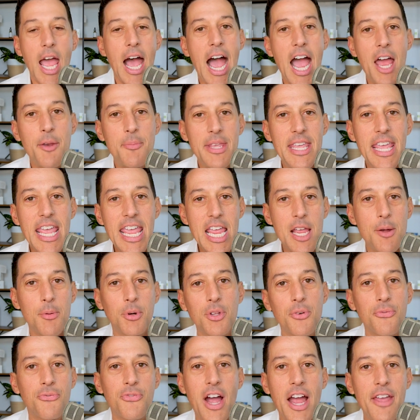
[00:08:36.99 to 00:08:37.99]
I'd be
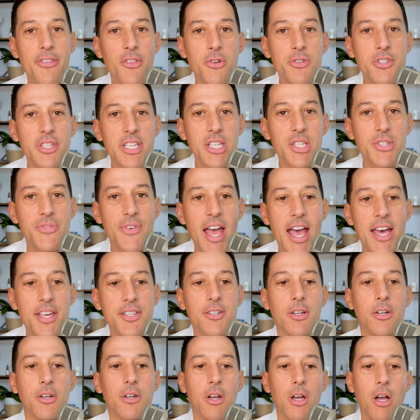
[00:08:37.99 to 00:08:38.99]
able to find those things
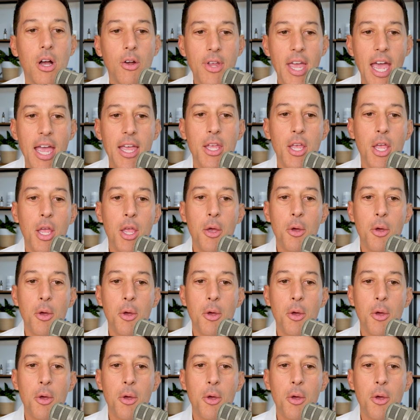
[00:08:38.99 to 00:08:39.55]
faster. Okay.